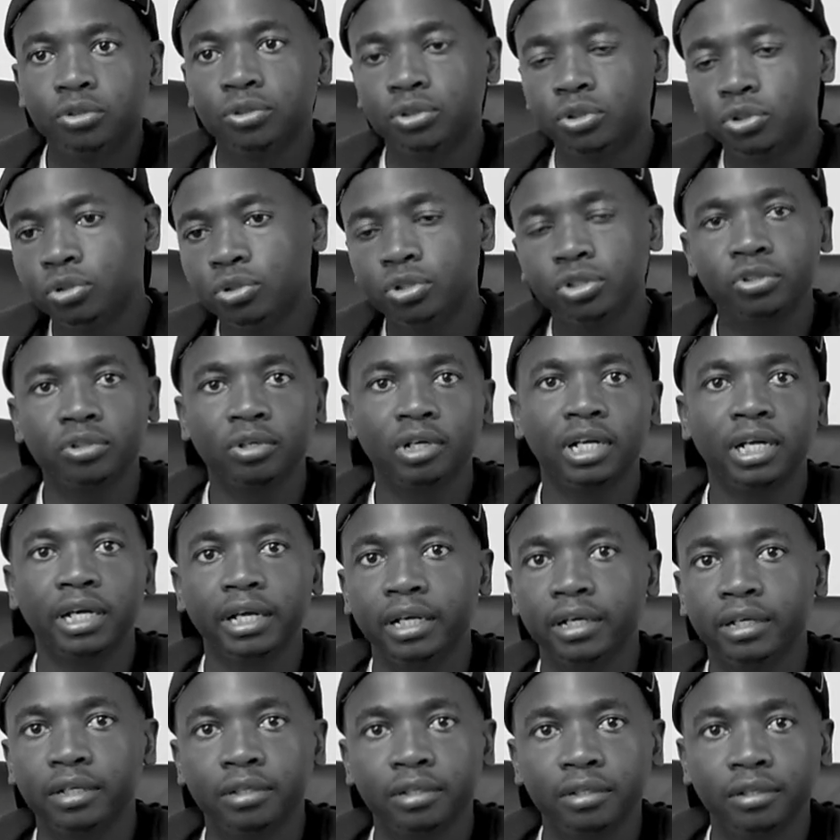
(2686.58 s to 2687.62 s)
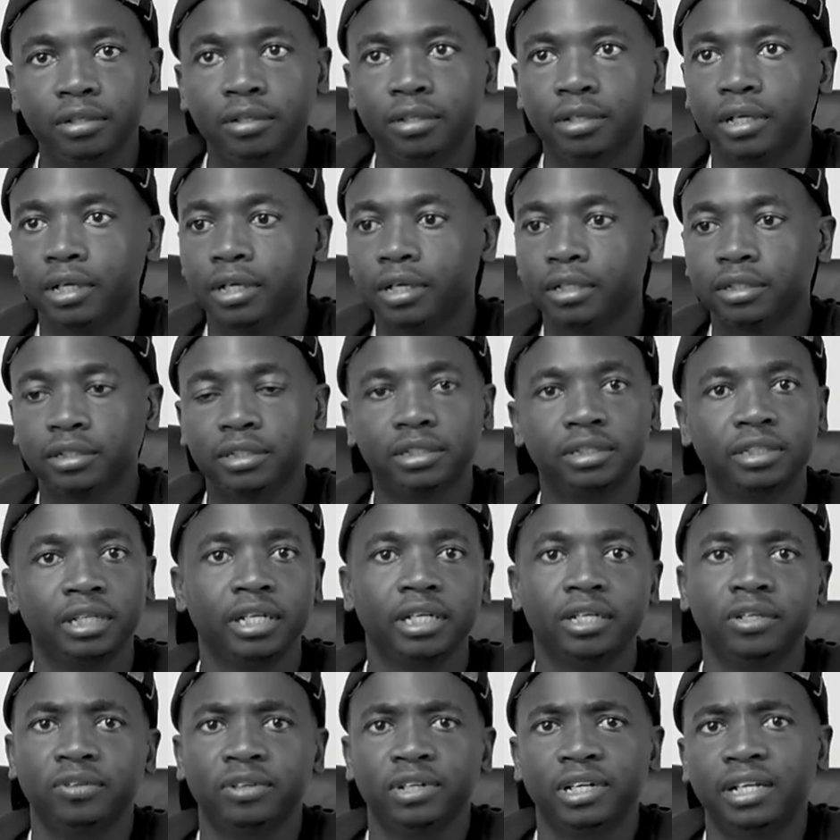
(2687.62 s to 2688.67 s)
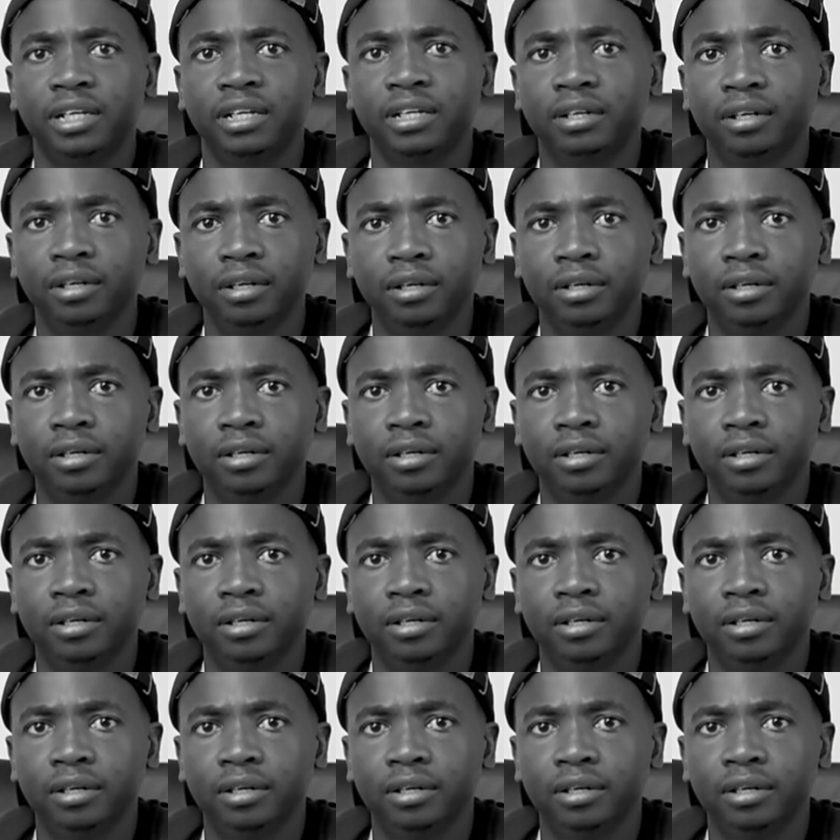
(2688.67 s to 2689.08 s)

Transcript: choose your lane and stay in your lane.